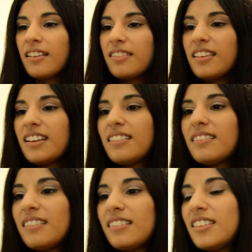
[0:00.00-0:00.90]
Then
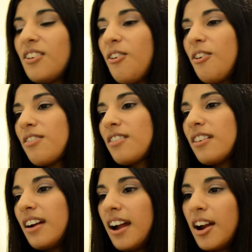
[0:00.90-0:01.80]
the
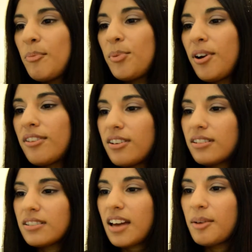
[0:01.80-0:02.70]
other hair
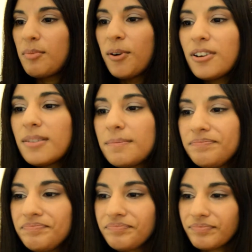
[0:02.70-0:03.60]
product I bought
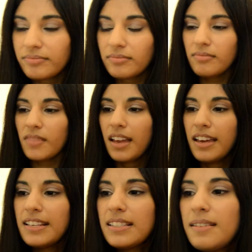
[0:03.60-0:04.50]

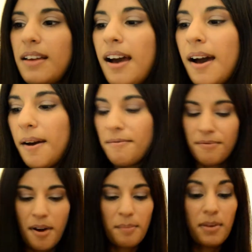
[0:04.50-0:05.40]
is
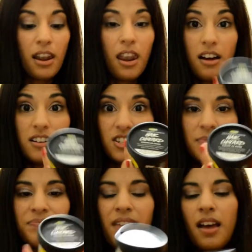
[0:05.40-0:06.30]
from Lush.
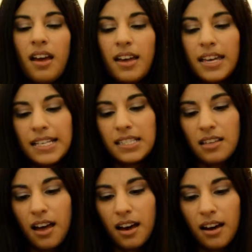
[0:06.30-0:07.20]
It's
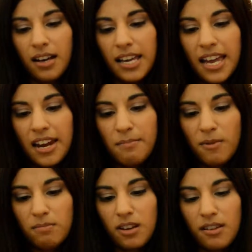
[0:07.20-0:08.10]
a hair
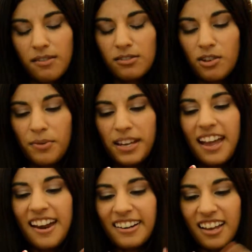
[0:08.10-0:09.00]

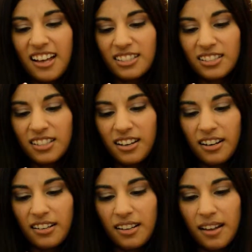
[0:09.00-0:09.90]

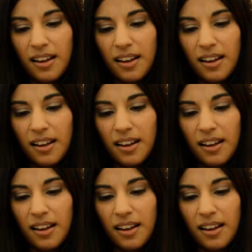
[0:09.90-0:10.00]
custard,